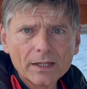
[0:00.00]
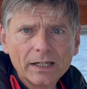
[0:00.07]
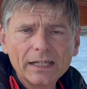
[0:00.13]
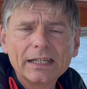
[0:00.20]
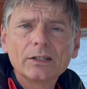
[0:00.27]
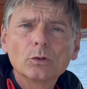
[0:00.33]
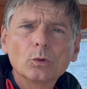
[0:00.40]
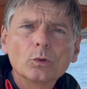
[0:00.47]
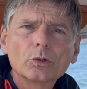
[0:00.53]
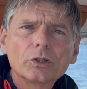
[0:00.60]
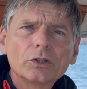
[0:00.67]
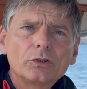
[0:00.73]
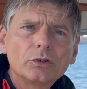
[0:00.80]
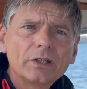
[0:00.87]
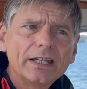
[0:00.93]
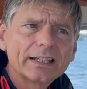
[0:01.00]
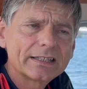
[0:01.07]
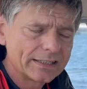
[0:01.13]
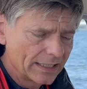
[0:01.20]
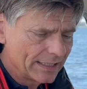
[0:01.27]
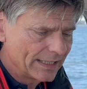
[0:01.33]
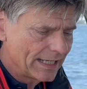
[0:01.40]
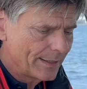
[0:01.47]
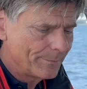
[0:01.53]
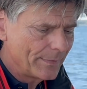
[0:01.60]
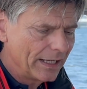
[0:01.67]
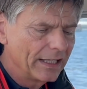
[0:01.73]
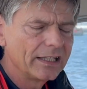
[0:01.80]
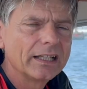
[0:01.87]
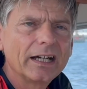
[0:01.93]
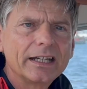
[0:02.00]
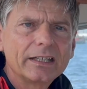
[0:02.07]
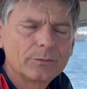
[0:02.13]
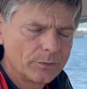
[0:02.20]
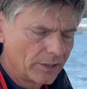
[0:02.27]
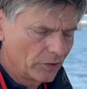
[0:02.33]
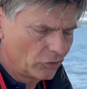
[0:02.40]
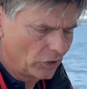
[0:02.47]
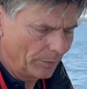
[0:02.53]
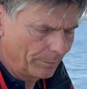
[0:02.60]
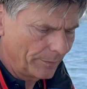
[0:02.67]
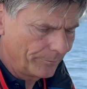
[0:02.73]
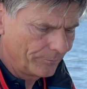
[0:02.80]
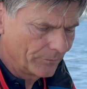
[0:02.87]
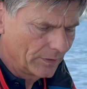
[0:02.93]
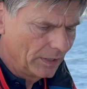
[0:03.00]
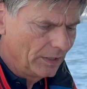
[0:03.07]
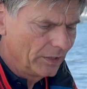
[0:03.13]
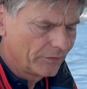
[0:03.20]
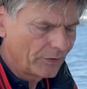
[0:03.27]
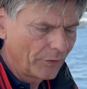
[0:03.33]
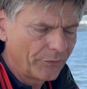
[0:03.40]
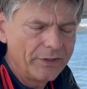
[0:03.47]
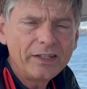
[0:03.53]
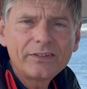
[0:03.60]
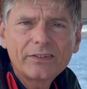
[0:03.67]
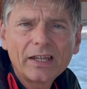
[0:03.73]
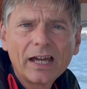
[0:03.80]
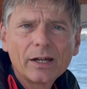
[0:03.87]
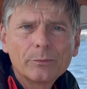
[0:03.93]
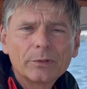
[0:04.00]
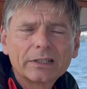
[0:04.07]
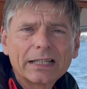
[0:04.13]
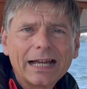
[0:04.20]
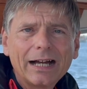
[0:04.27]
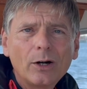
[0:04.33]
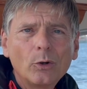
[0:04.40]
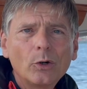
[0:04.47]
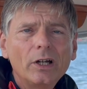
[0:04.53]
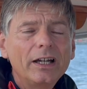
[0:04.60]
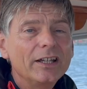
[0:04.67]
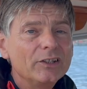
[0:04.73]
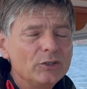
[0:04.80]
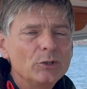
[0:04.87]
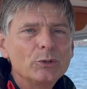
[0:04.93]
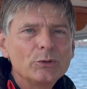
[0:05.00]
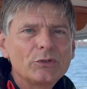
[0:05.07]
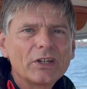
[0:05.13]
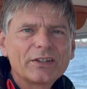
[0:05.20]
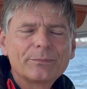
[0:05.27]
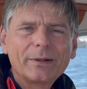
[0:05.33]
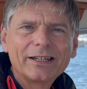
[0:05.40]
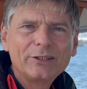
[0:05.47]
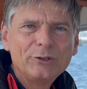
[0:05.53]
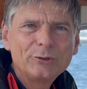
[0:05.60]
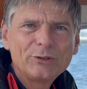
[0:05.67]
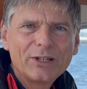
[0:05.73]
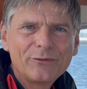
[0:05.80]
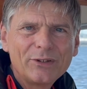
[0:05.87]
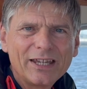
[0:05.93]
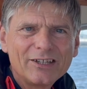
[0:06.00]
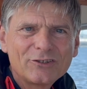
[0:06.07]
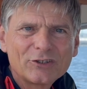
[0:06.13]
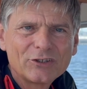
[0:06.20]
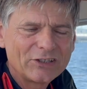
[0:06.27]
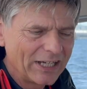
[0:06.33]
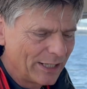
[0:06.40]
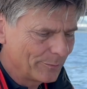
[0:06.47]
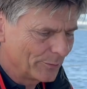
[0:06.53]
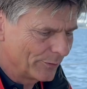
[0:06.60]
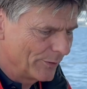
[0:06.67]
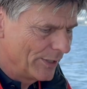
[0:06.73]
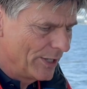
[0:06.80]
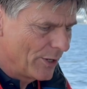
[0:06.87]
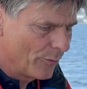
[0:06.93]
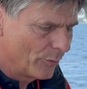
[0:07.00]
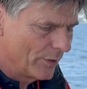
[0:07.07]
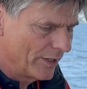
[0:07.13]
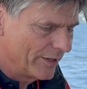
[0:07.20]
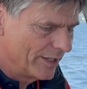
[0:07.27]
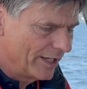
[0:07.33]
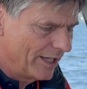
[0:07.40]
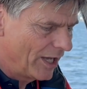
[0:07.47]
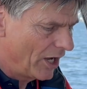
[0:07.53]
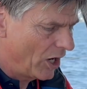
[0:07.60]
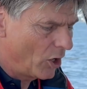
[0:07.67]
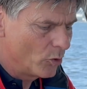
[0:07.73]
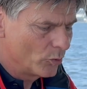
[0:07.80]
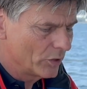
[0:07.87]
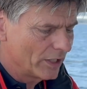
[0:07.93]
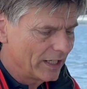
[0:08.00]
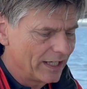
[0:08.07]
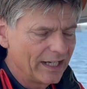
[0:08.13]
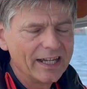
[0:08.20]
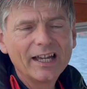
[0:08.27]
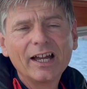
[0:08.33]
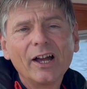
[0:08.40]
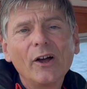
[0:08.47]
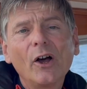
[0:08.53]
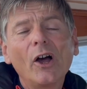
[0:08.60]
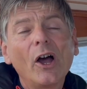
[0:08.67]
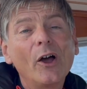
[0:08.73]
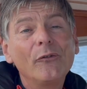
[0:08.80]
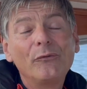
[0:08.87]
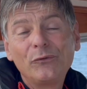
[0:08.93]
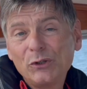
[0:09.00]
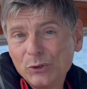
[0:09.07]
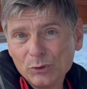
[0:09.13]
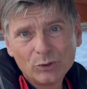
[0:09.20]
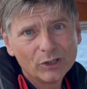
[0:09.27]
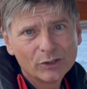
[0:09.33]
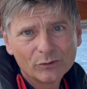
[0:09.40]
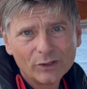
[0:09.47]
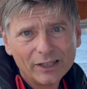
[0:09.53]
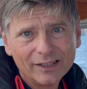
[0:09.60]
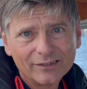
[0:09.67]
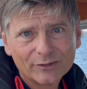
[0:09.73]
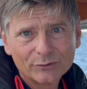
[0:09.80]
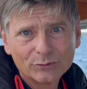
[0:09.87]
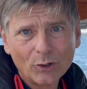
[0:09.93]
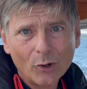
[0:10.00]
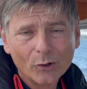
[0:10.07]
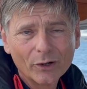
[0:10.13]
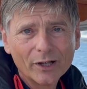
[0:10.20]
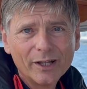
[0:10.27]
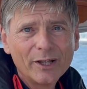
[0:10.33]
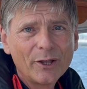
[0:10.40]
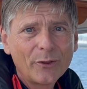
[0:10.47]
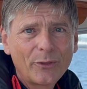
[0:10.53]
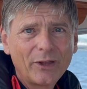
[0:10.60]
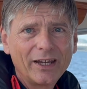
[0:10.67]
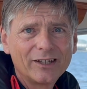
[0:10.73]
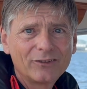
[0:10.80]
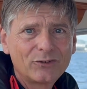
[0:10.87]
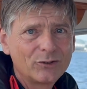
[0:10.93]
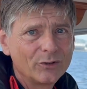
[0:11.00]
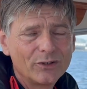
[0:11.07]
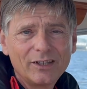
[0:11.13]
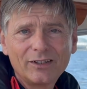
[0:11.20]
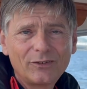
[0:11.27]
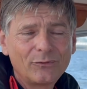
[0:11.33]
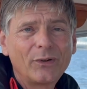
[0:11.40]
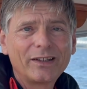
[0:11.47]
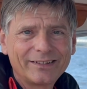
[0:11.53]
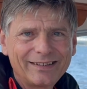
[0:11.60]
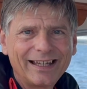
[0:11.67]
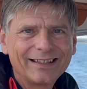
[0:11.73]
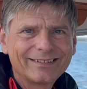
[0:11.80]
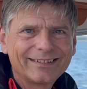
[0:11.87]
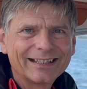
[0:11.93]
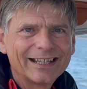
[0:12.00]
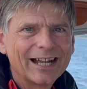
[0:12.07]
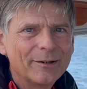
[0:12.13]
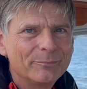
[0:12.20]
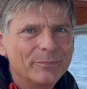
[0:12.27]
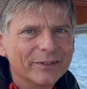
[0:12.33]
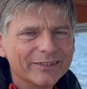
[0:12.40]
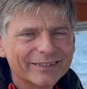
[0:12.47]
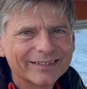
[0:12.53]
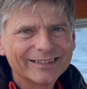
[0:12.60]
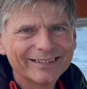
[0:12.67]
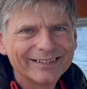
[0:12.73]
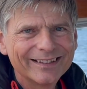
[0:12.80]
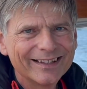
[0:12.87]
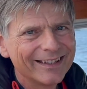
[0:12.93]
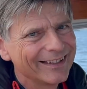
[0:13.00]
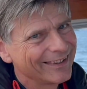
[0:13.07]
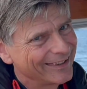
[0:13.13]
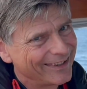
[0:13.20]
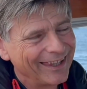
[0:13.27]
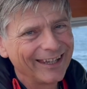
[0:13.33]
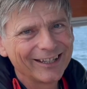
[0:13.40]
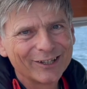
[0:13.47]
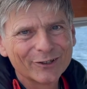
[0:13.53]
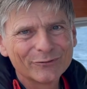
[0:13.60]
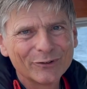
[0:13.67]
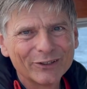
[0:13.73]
in order to get them aligned with the ship. So this I will now use as my new deviation table with only a few degrees wrong, thanks to this fantastic compass. Thank you for